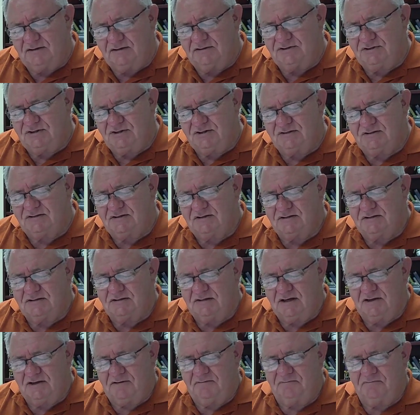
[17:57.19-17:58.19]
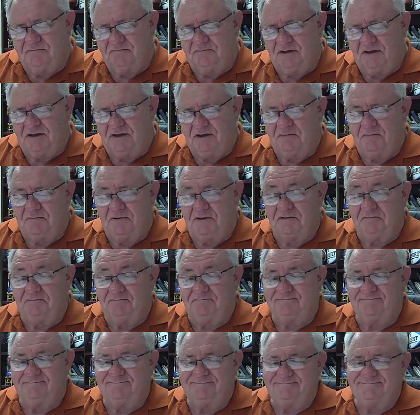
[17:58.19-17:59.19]
In Jesus' name, amen.
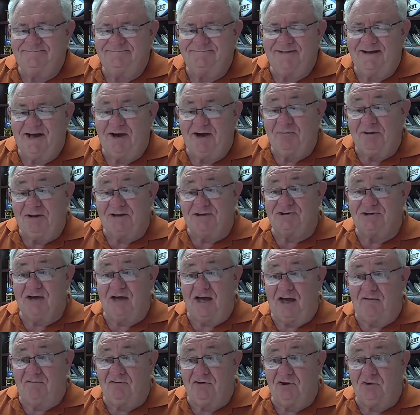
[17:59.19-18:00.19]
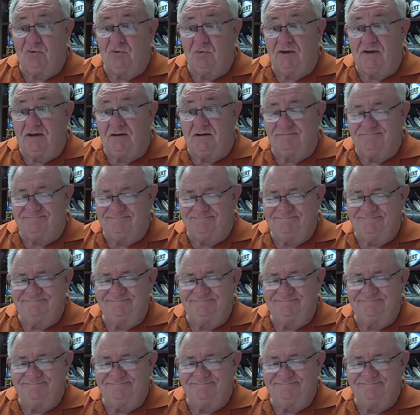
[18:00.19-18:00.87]
God bless you. Have a good week.